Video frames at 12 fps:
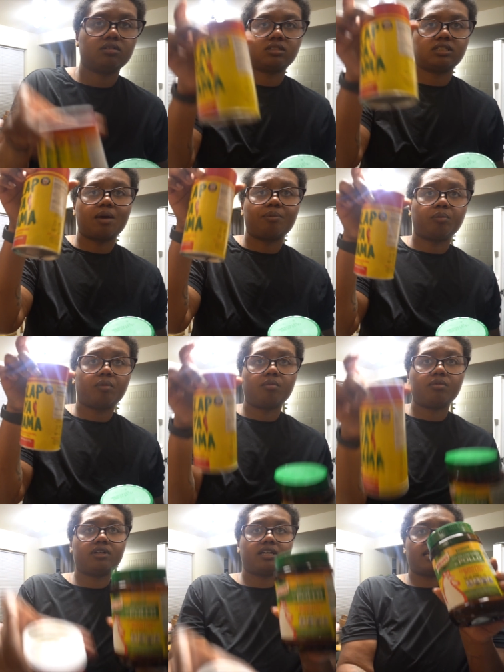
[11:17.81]
Slap Ya
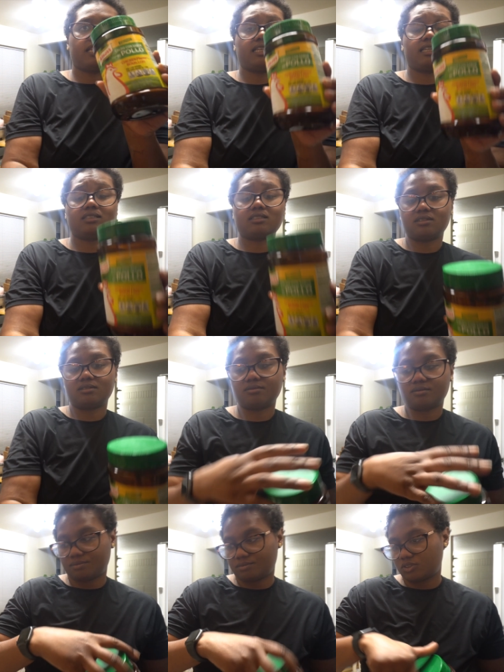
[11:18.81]
Mama and this.
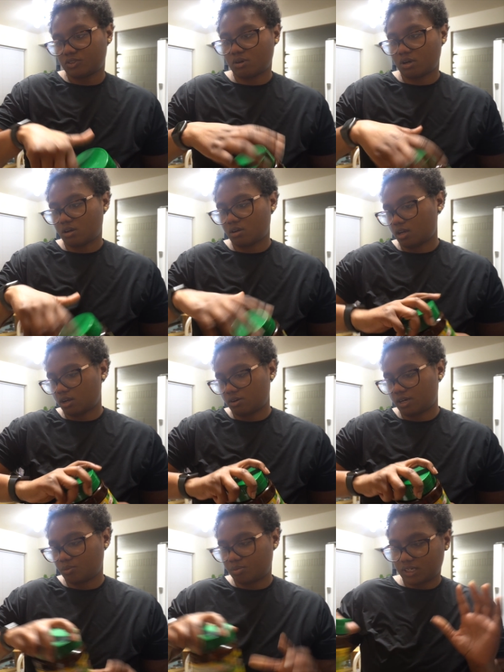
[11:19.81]
So I don't I don't
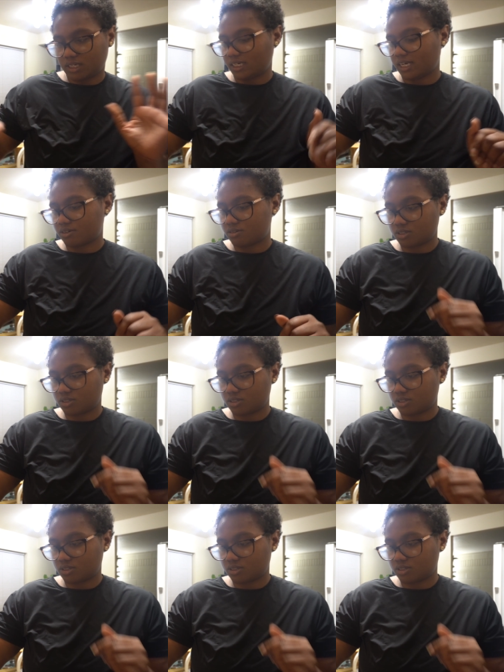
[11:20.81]
need to put any extra